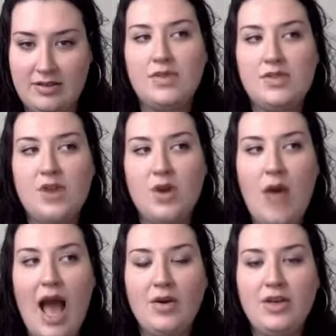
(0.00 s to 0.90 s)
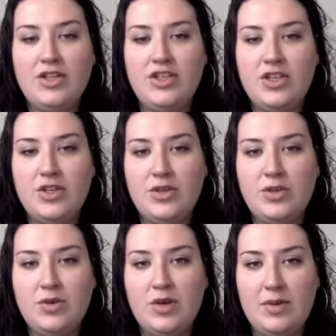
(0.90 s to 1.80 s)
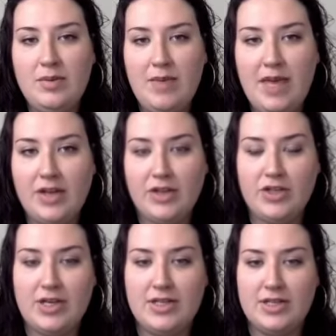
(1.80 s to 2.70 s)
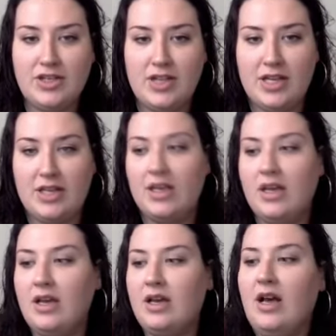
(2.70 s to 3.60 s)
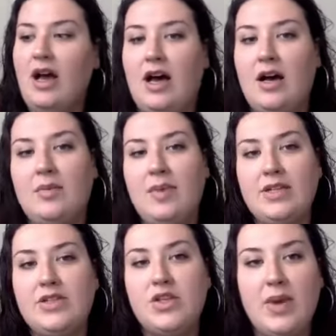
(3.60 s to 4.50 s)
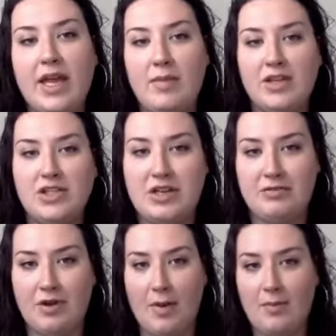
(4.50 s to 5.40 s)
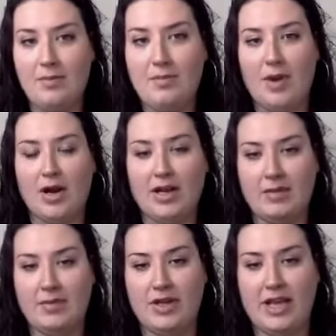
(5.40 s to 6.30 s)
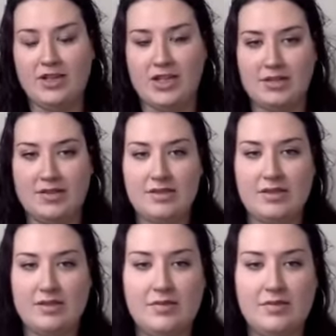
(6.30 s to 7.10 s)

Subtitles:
So how did you make your transition into animation from marketing communications?